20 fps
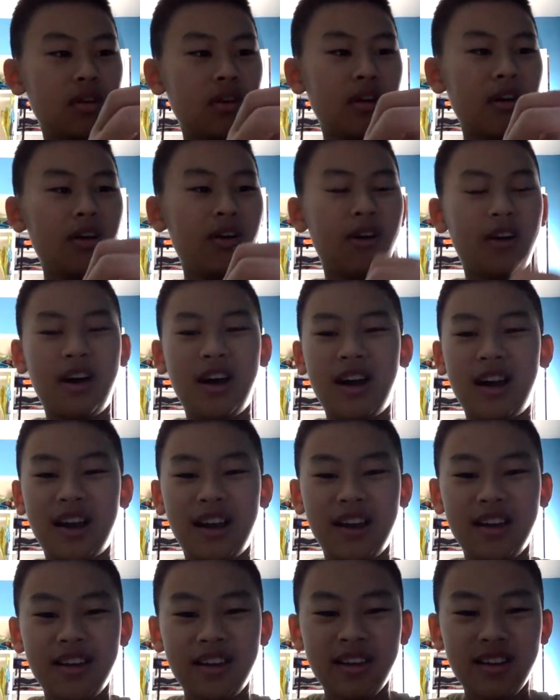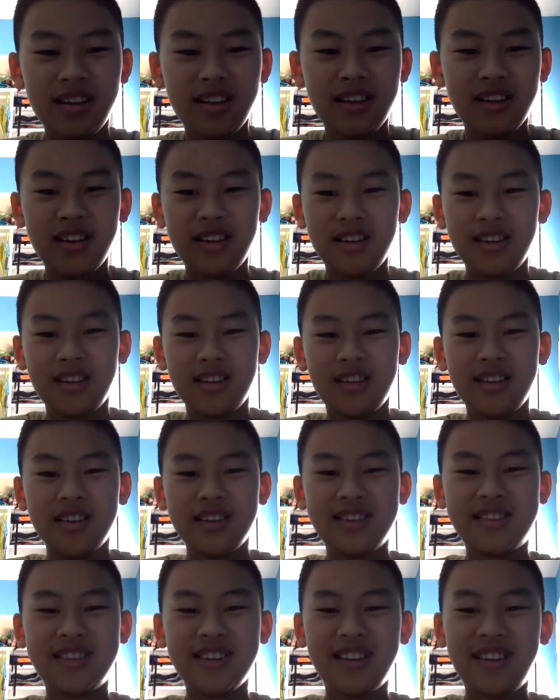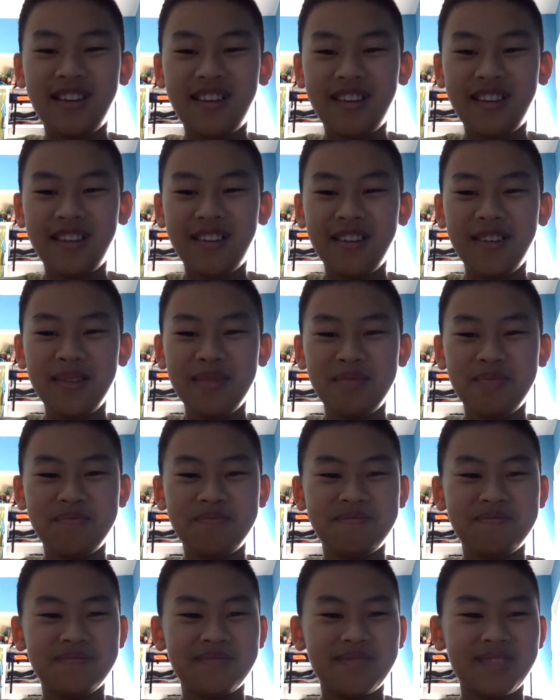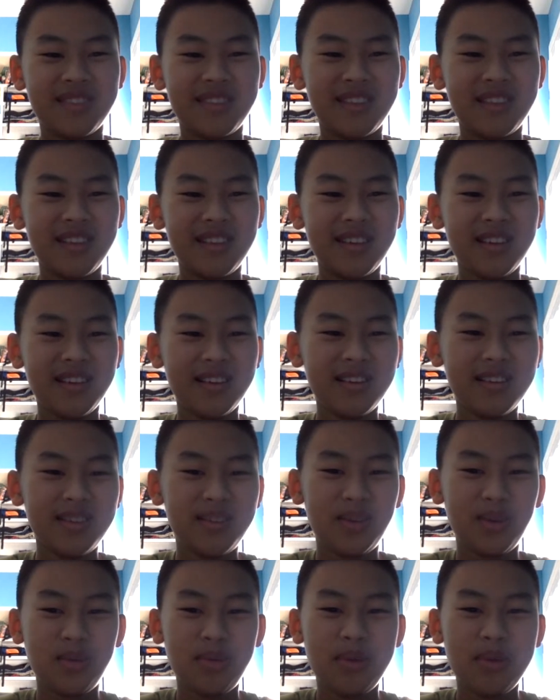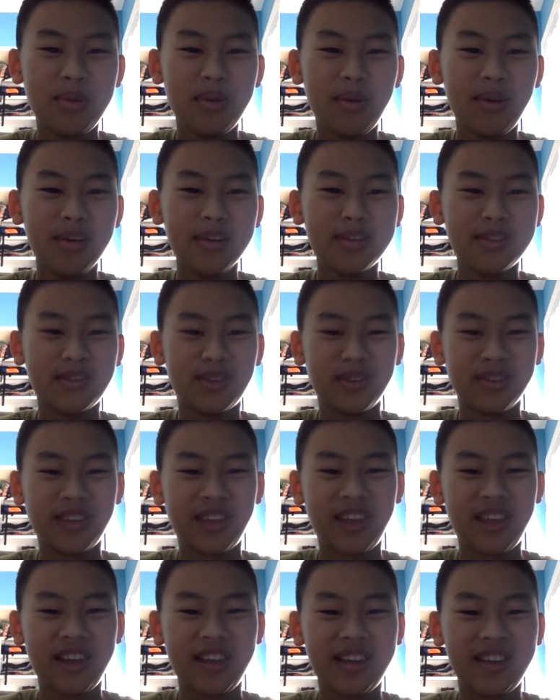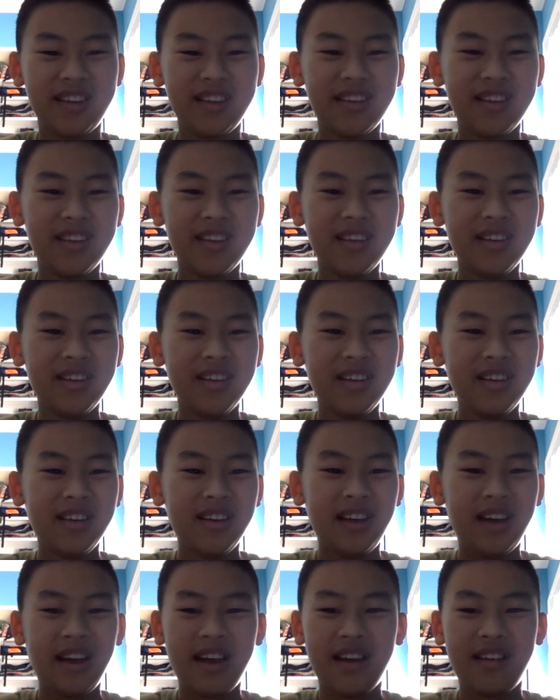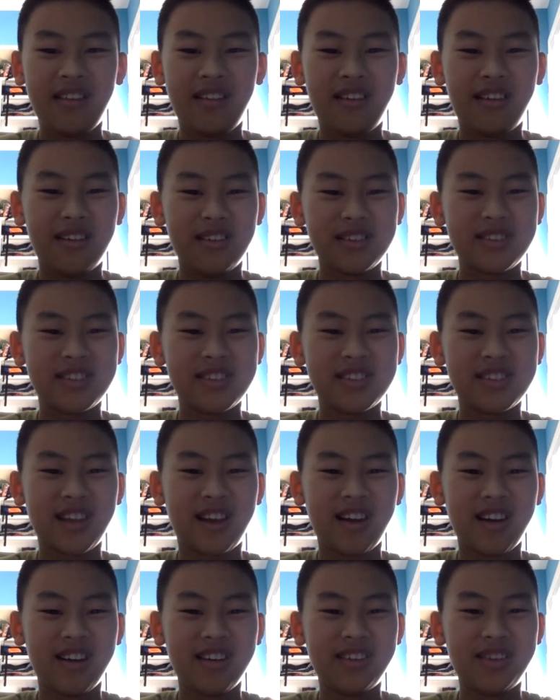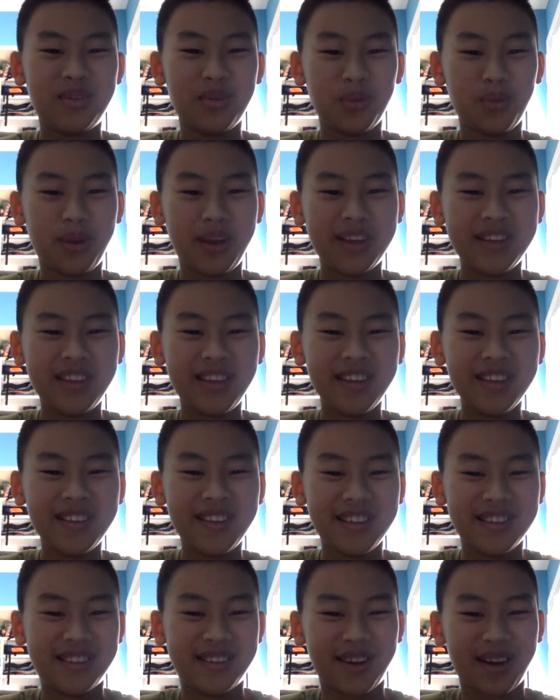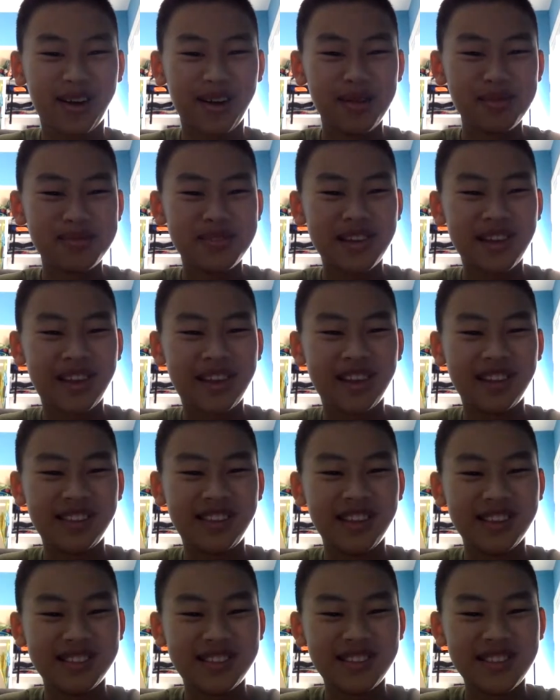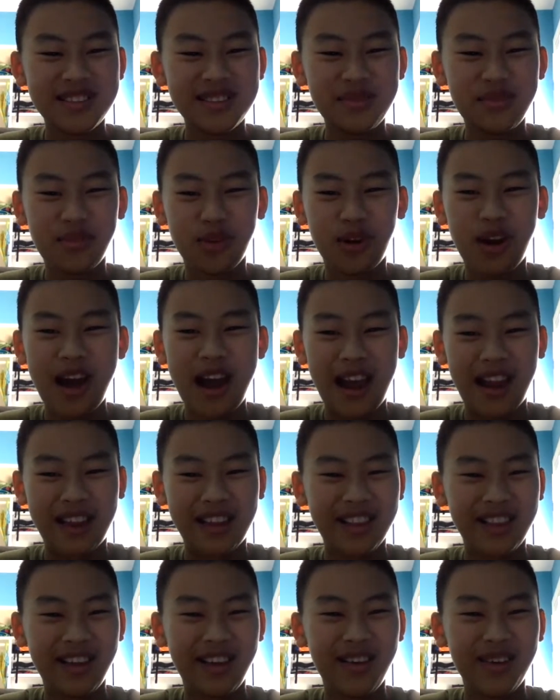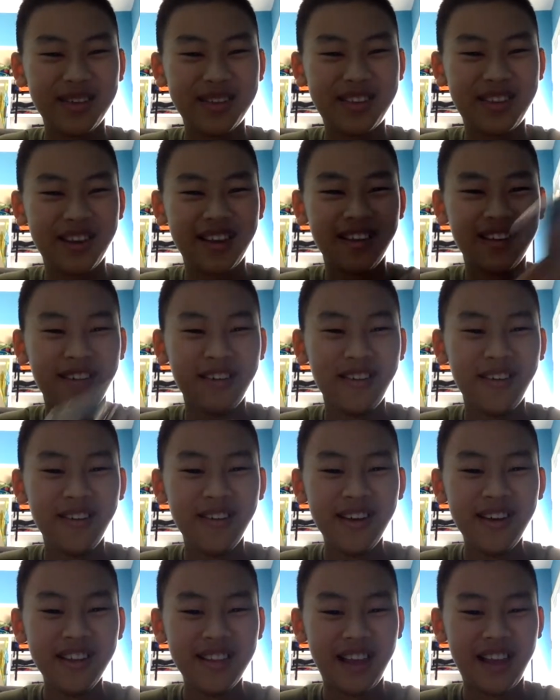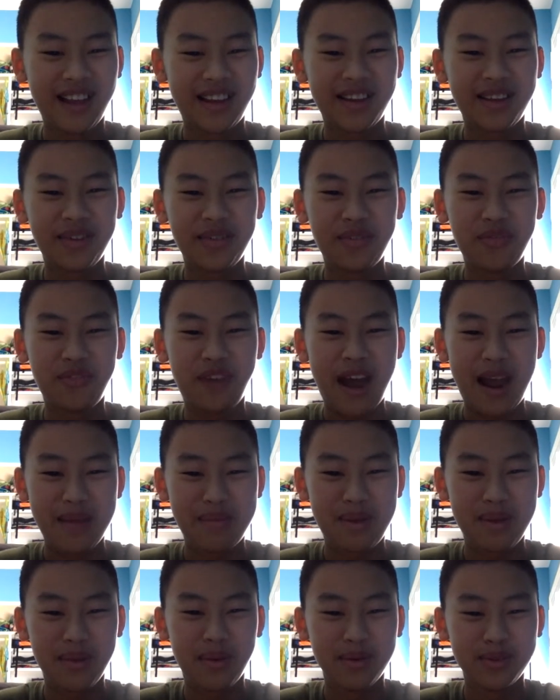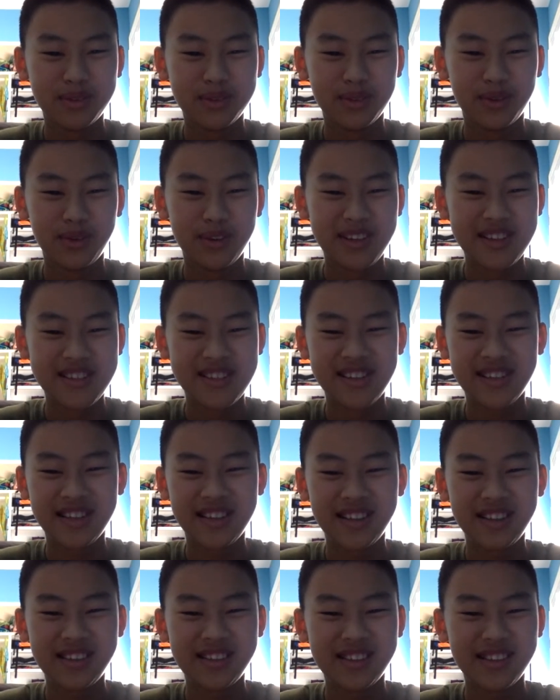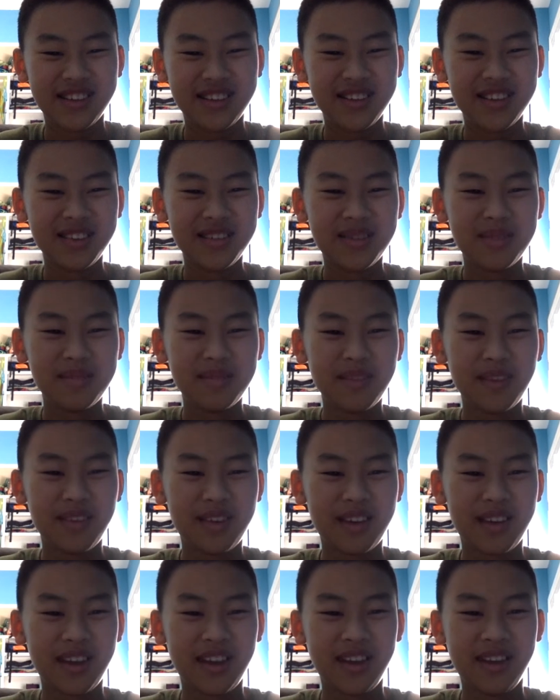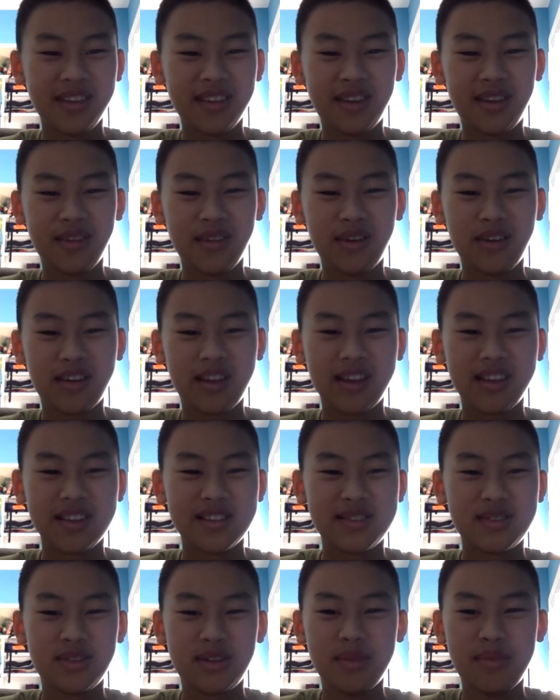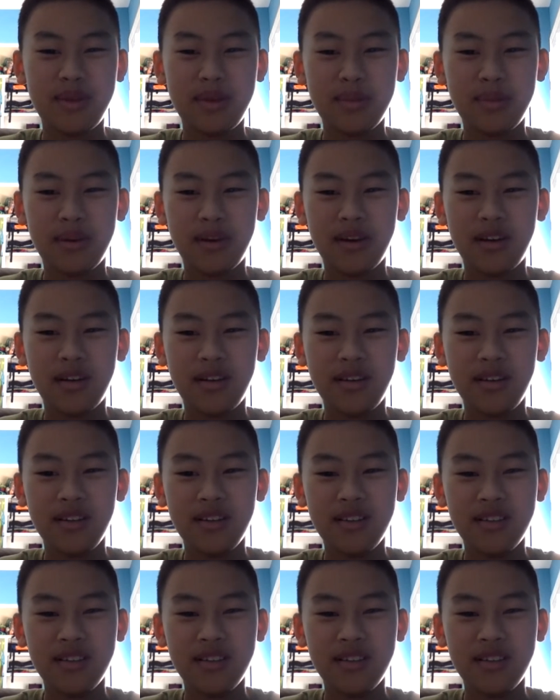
Oh, hi. So, two people are joining. I will start reading the terms and conditions for iCloud till like 5 people joins it. Okay, now we're getting 3 people.